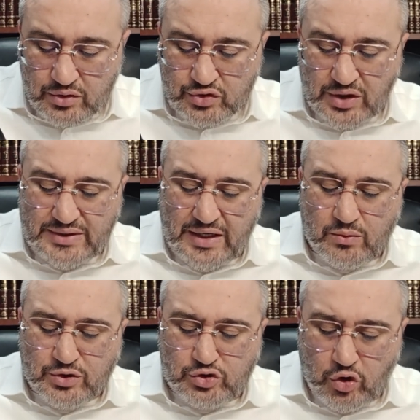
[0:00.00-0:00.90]
Just like
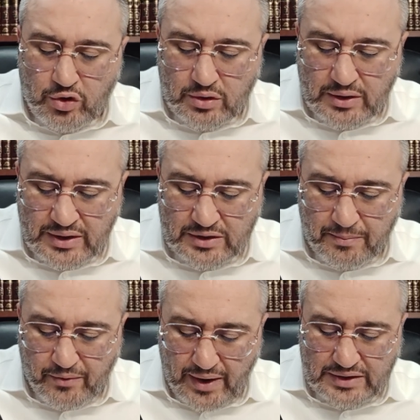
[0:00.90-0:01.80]
it was taught in
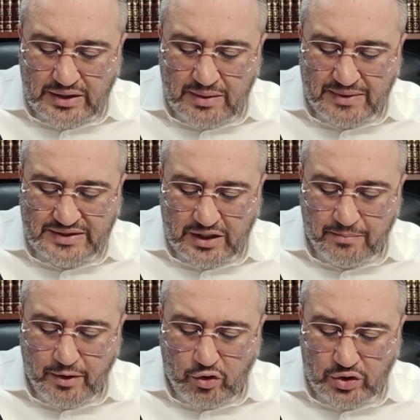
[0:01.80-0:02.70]
the Baraita in
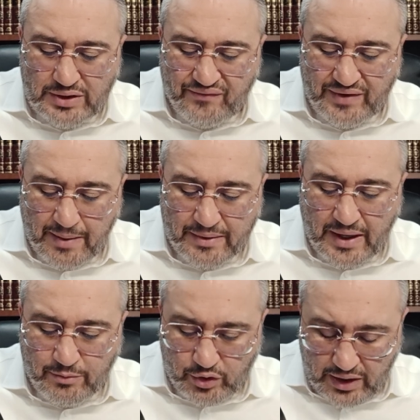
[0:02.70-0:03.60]
Masechet Brachot Daf Lamed
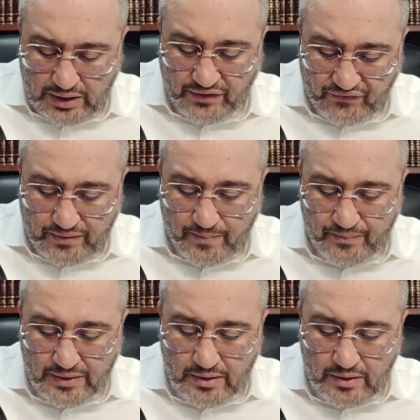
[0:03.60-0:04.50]
Amud Aleph.
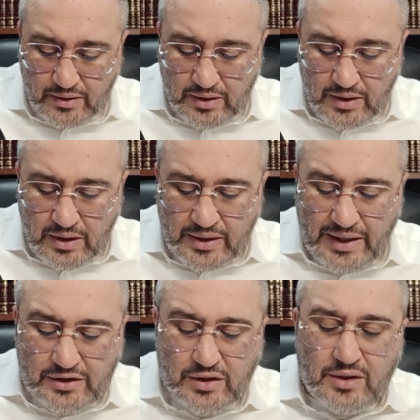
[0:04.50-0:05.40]

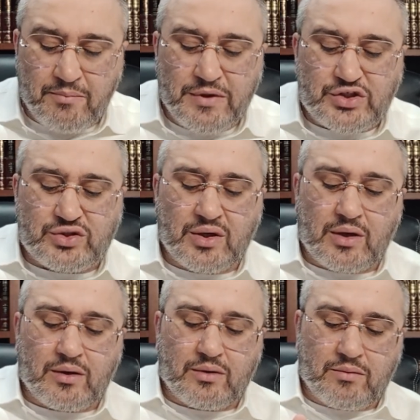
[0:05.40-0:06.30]
Now the
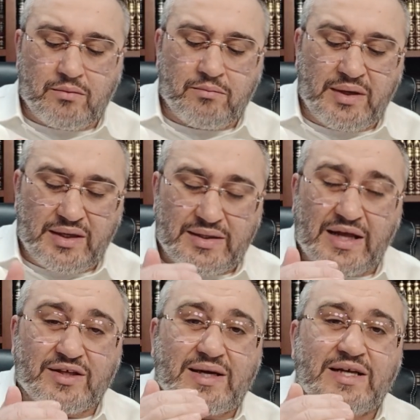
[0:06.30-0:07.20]
Mishnah, meaning
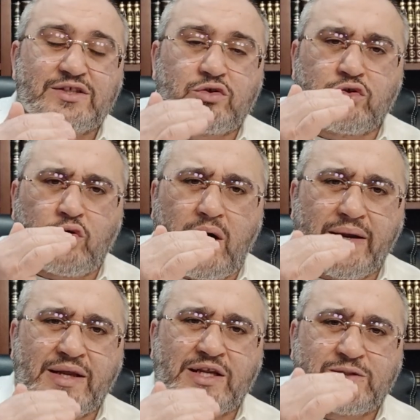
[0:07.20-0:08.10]
now the Kahati, is going to go
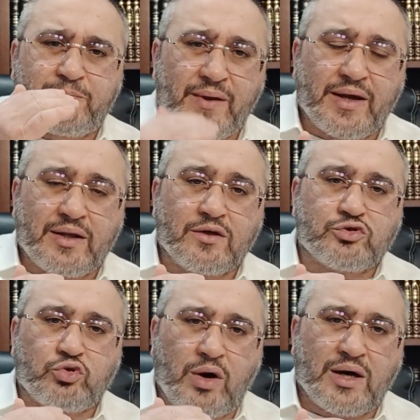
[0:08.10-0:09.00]
on and
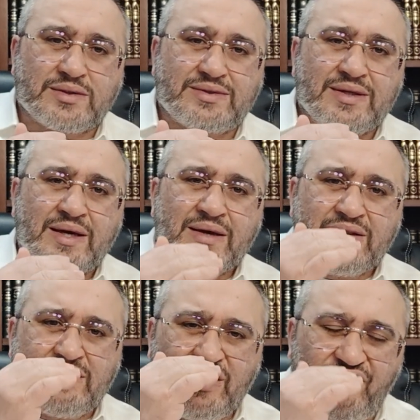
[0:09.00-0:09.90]
explain to us
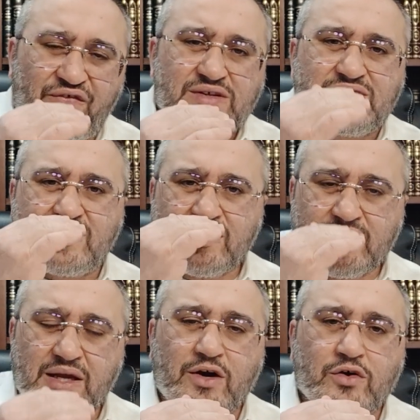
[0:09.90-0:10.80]
different
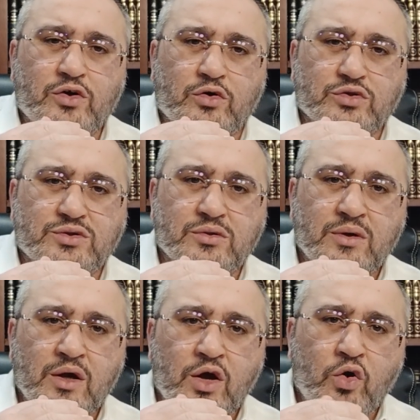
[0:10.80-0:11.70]

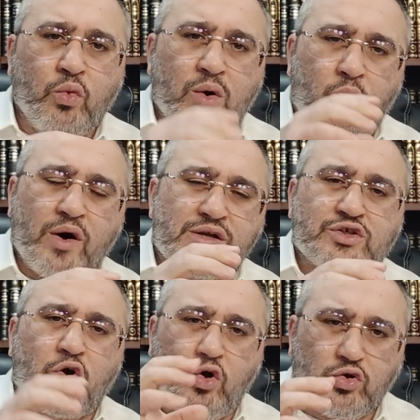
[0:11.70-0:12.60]
scenarios where one
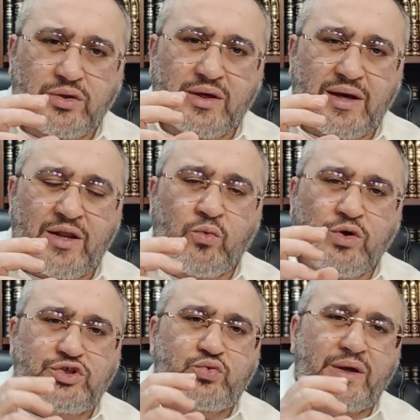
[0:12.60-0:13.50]
is holding and
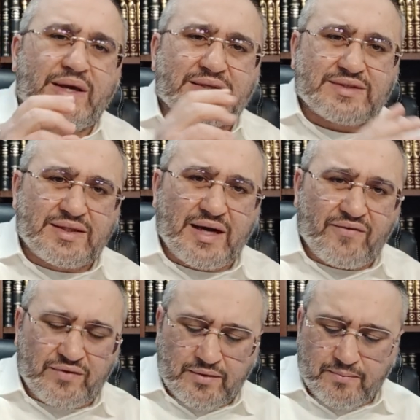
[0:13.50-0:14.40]
which way he has to
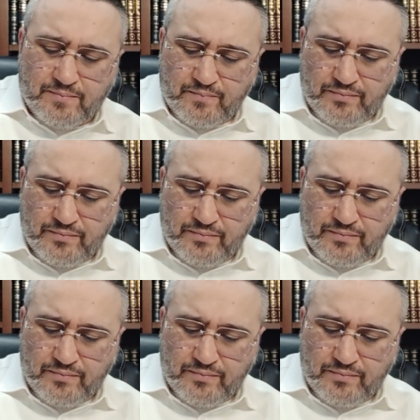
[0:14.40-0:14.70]
daven.